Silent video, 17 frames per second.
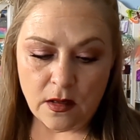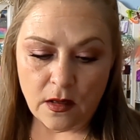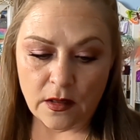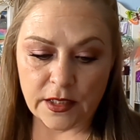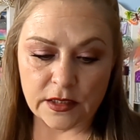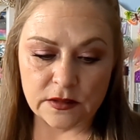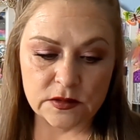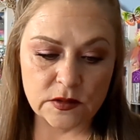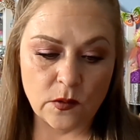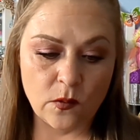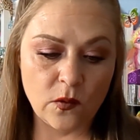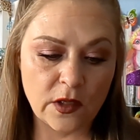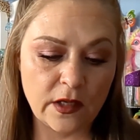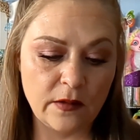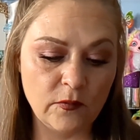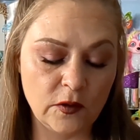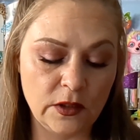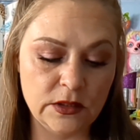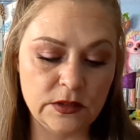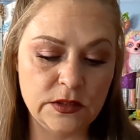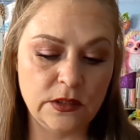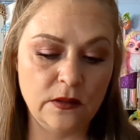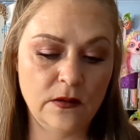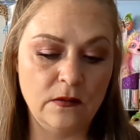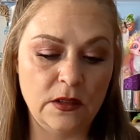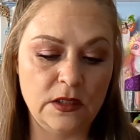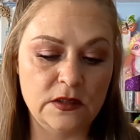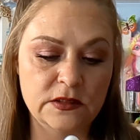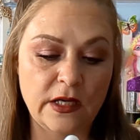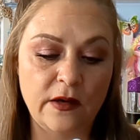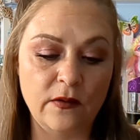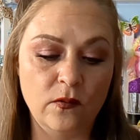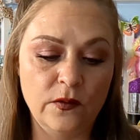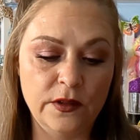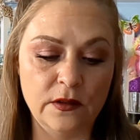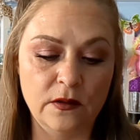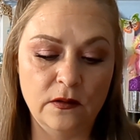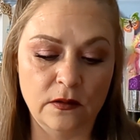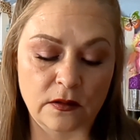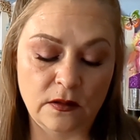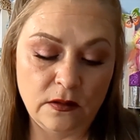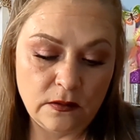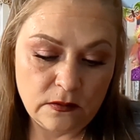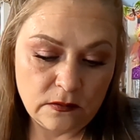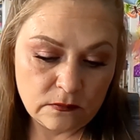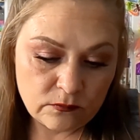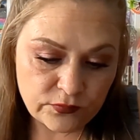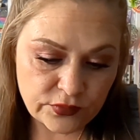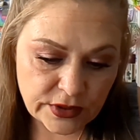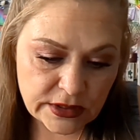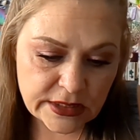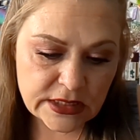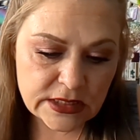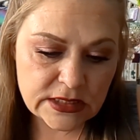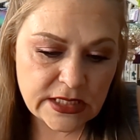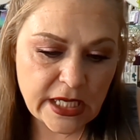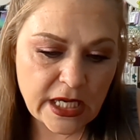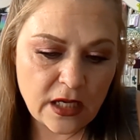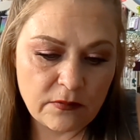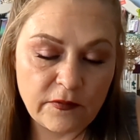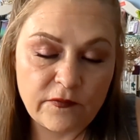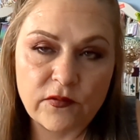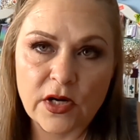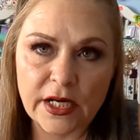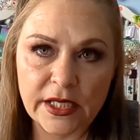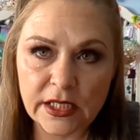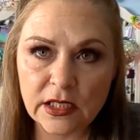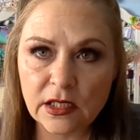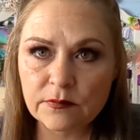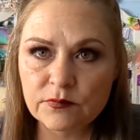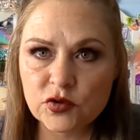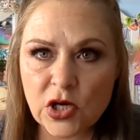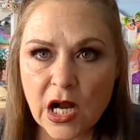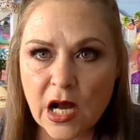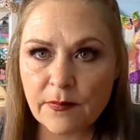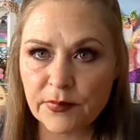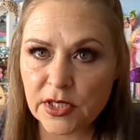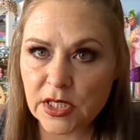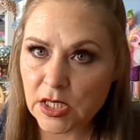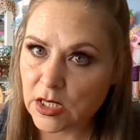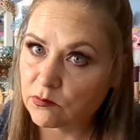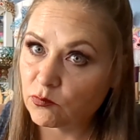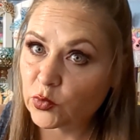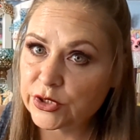Okay, so what I'm going to do is I will put these down before I end up dropping them.